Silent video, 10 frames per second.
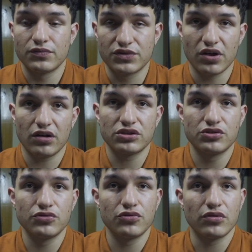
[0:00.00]
talk
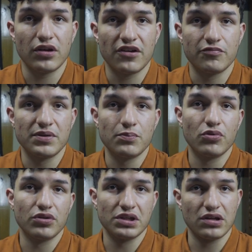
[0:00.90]
to a lot of
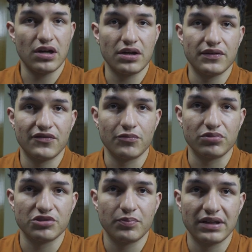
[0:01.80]
people, get a lot of different
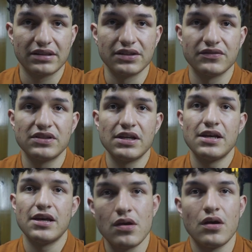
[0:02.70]
perspectives.
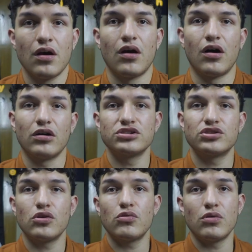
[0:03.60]

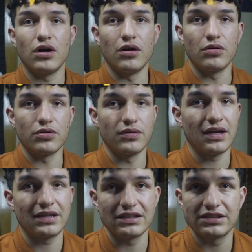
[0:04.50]
Also,
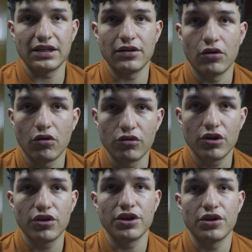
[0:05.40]
like I said, a whole
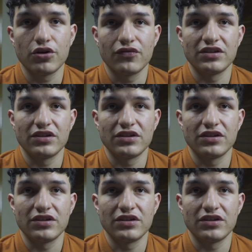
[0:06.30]
nother year of